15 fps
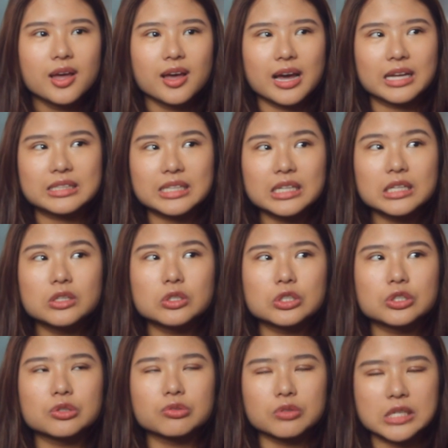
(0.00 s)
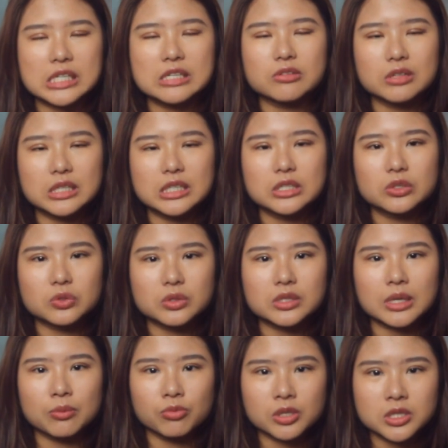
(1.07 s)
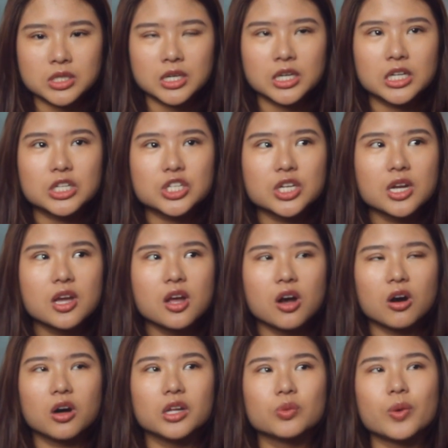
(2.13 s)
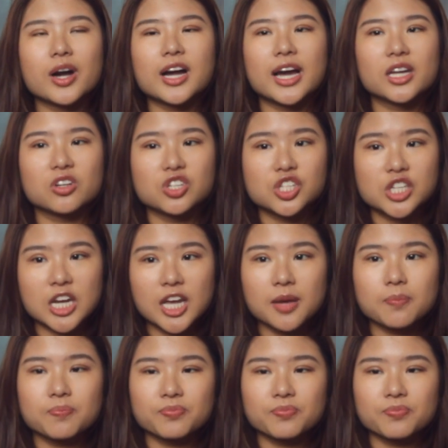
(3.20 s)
I think you should really do some research on what kind of shape.